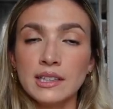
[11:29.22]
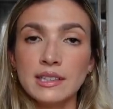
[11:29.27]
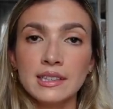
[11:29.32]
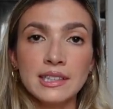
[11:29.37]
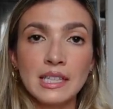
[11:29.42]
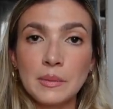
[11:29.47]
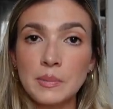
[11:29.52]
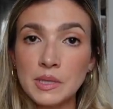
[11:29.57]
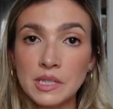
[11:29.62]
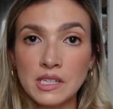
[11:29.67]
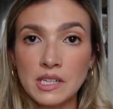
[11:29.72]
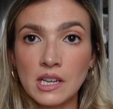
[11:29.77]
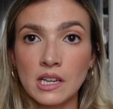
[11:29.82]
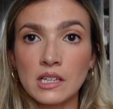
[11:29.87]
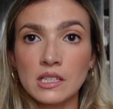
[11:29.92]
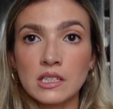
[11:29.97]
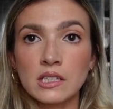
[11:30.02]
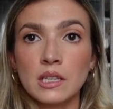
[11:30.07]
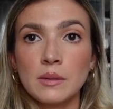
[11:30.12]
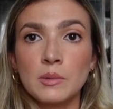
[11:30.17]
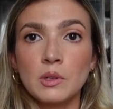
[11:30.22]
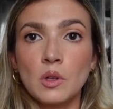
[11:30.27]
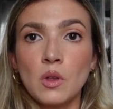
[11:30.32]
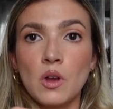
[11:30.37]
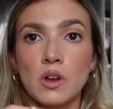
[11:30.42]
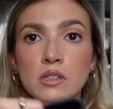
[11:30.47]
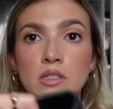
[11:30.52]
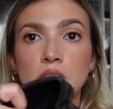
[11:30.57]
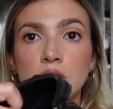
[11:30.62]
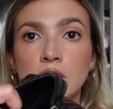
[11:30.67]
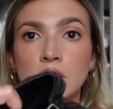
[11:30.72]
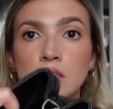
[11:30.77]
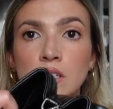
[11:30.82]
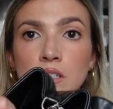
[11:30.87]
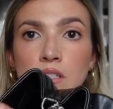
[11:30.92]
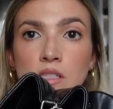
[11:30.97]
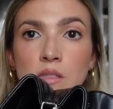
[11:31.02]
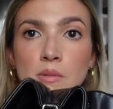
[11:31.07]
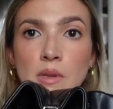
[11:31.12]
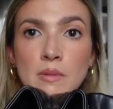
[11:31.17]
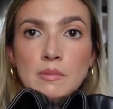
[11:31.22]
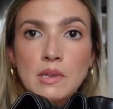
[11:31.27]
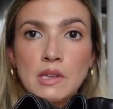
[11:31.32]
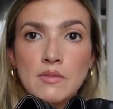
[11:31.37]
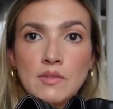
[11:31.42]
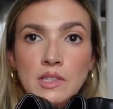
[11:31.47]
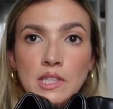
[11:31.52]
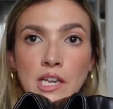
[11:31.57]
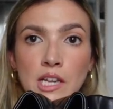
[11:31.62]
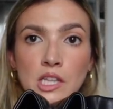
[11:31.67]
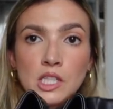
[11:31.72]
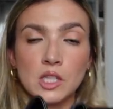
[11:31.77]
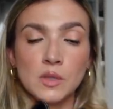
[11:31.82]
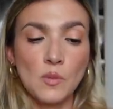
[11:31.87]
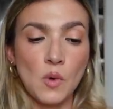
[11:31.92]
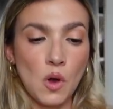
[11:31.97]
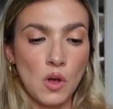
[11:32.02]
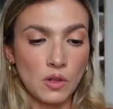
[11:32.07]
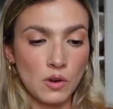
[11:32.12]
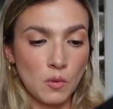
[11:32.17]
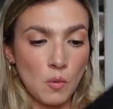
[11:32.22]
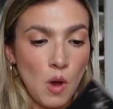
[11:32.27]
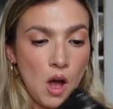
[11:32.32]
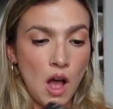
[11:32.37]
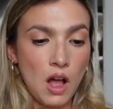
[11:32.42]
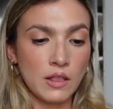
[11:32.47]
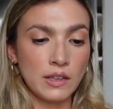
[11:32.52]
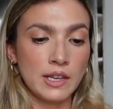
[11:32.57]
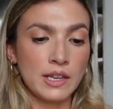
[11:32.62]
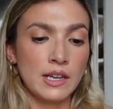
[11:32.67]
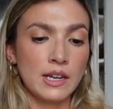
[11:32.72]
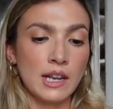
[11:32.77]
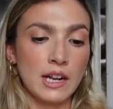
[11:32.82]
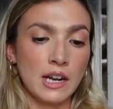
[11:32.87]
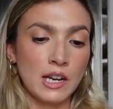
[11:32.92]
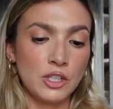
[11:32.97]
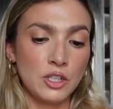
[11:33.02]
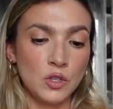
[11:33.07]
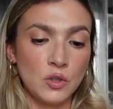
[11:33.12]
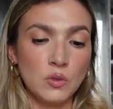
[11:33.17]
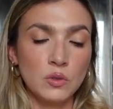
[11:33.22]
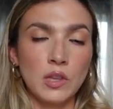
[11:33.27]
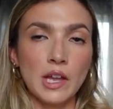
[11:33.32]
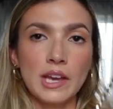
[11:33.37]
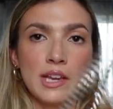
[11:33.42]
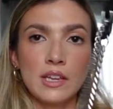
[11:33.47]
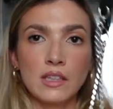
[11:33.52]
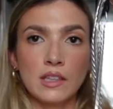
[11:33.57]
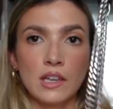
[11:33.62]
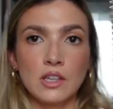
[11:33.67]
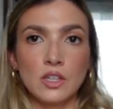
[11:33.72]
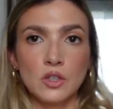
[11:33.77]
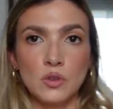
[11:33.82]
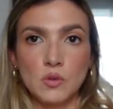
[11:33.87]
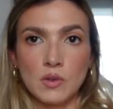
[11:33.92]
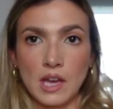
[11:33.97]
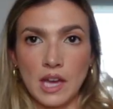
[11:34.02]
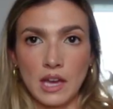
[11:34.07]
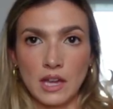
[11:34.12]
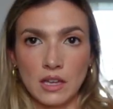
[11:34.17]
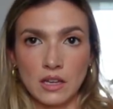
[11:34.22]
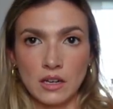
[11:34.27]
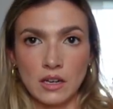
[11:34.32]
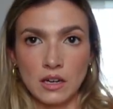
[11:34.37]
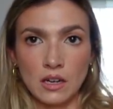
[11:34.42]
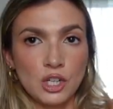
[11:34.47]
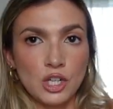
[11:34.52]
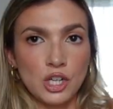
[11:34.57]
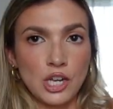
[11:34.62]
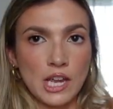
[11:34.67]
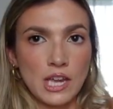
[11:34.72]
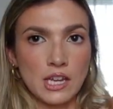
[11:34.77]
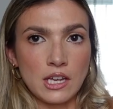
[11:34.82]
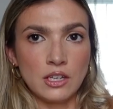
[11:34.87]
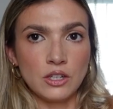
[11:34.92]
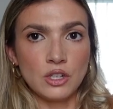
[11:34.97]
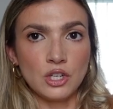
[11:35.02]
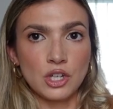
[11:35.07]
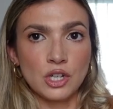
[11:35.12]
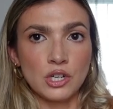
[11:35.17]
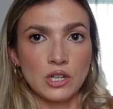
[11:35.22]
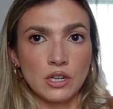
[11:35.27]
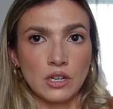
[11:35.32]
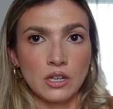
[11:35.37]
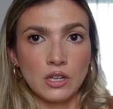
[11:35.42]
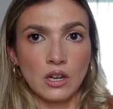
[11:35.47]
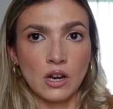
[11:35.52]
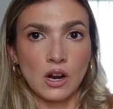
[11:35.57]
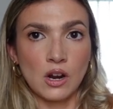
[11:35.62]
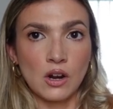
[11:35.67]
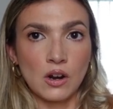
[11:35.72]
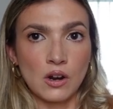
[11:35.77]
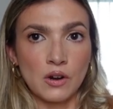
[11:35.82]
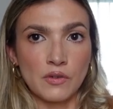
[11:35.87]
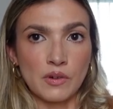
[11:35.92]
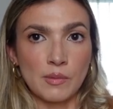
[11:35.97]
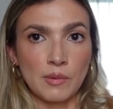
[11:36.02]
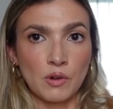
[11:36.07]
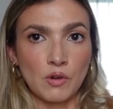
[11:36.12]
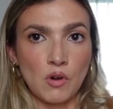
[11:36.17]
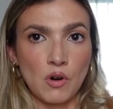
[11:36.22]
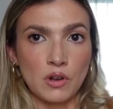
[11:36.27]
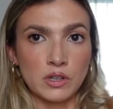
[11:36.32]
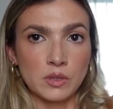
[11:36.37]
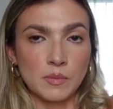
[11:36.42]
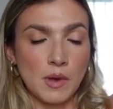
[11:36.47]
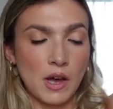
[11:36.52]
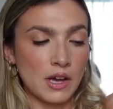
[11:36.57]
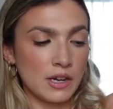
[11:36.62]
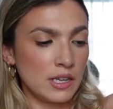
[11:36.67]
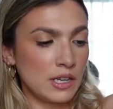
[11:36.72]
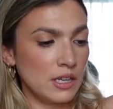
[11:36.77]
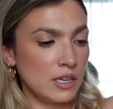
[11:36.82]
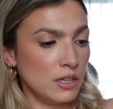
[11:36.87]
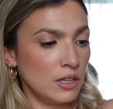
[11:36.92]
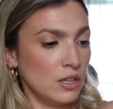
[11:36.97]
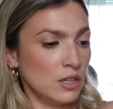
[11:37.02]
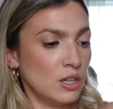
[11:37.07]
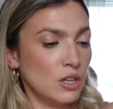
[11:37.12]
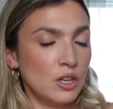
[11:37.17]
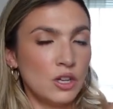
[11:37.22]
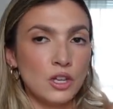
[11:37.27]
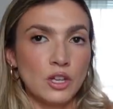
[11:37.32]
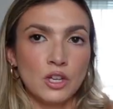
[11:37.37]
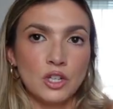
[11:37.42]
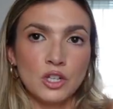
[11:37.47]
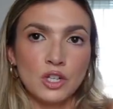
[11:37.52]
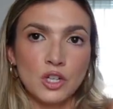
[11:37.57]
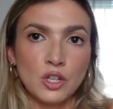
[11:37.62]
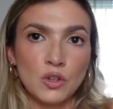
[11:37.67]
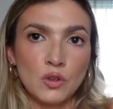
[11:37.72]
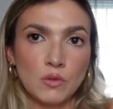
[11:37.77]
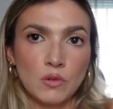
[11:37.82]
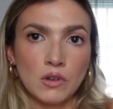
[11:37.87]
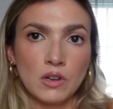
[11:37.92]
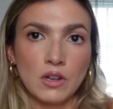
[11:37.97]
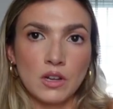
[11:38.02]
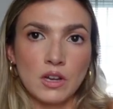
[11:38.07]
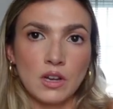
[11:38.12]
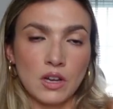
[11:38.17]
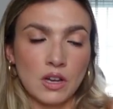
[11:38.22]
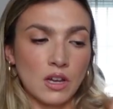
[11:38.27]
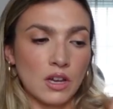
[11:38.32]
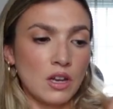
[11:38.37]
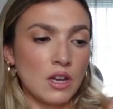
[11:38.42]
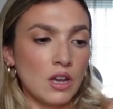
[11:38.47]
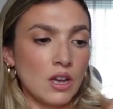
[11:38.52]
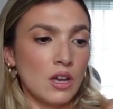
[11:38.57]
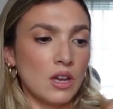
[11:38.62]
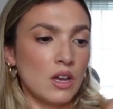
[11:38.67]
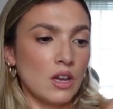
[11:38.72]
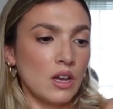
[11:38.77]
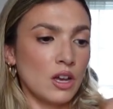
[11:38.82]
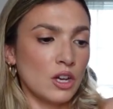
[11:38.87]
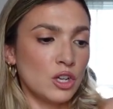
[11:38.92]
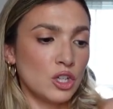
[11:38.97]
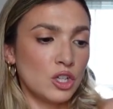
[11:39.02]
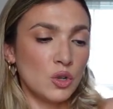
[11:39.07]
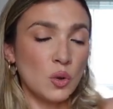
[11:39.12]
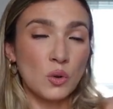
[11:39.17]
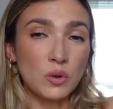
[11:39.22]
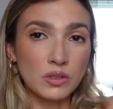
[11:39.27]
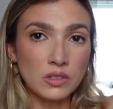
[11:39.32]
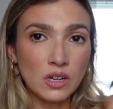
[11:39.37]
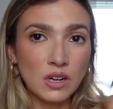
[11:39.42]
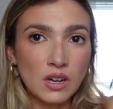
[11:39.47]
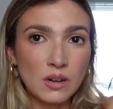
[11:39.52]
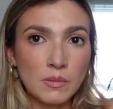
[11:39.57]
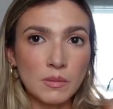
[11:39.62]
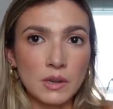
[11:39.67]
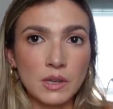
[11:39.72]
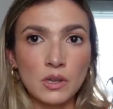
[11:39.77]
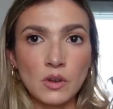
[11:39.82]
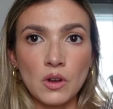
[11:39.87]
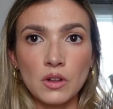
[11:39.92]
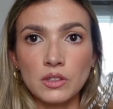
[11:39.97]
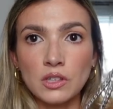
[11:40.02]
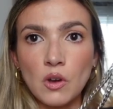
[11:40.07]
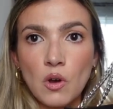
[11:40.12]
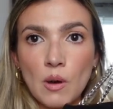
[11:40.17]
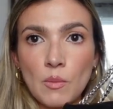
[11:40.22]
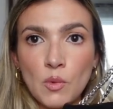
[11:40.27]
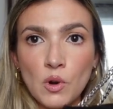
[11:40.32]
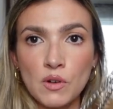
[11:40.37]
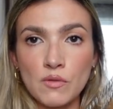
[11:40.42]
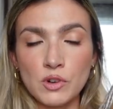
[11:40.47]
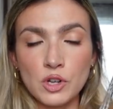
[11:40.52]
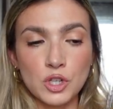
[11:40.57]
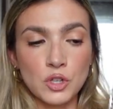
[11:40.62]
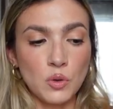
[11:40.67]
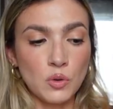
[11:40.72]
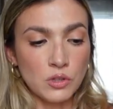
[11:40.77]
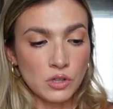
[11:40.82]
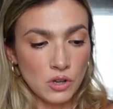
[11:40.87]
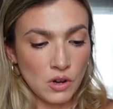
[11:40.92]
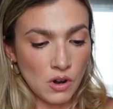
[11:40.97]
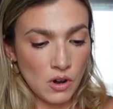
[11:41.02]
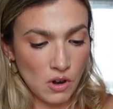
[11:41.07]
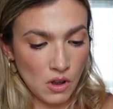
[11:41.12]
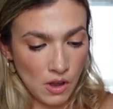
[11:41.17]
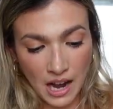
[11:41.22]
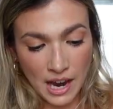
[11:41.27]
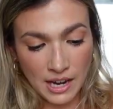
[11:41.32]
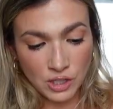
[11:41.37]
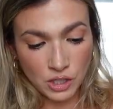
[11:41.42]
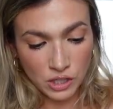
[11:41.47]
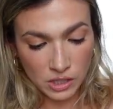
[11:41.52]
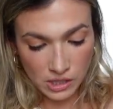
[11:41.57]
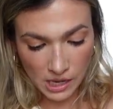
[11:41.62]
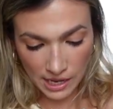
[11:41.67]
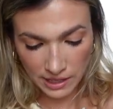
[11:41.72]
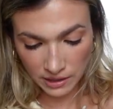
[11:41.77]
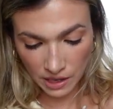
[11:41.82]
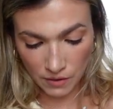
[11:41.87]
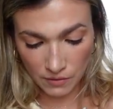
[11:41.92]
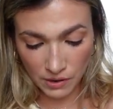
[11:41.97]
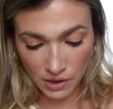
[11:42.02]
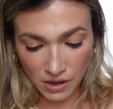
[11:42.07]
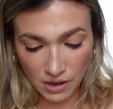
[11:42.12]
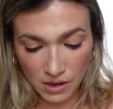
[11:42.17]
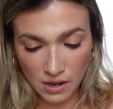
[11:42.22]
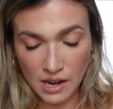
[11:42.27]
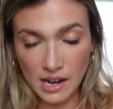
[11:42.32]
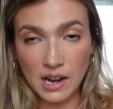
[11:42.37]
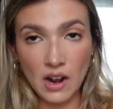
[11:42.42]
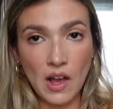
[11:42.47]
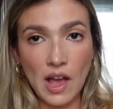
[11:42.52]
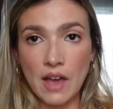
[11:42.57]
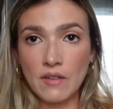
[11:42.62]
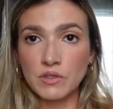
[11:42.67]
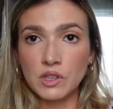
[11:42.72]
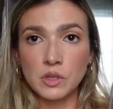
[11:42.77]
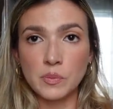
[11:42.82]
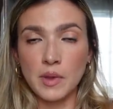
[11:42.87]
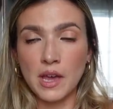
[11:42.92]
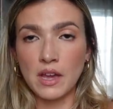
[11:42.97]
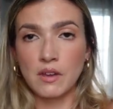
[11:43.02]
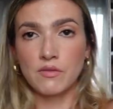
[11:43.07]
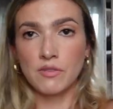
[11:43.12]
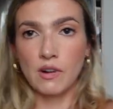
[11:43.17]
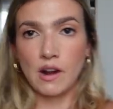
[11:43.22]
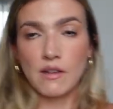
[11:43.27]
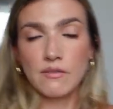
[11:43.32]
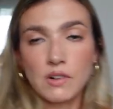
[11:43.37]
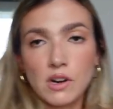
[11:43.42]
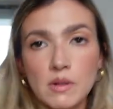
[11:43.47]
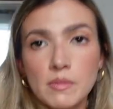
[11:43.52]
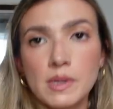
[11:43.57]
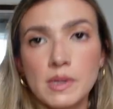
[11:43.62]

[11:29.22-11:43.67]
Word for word: lipsticks, lip glosses, maybe even like a smaller wallet. And I do like that you can change her from a crossbody to a shoulder, but y'all know I'm more of a shoulder girl. I just, I love her and I'll have this bag forever